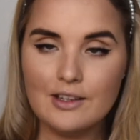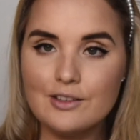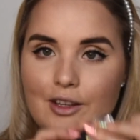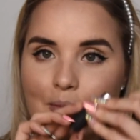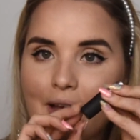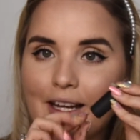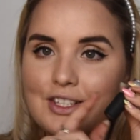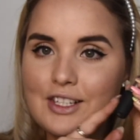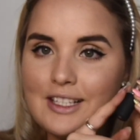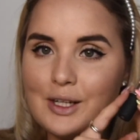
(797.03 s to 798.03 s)
So the
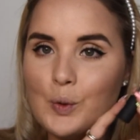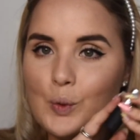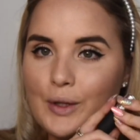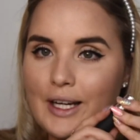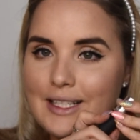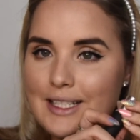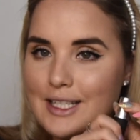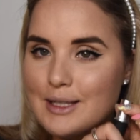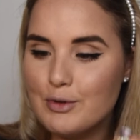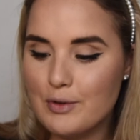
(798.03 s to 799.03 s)
packaging is like all nice
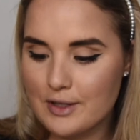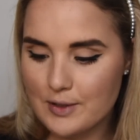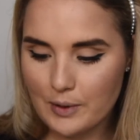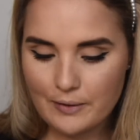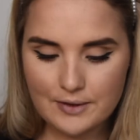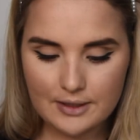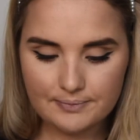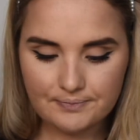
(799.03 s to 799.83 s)
and smooth and soft.